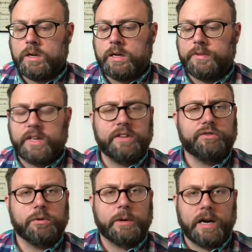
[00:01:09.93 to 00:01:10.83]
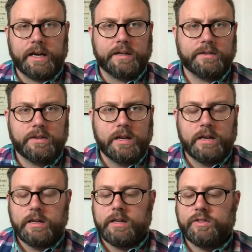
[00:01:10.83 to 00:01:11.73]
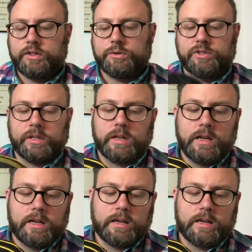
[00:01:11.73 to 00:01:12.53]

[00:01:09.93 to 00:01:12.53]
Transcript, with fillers: the history behind it is interesting.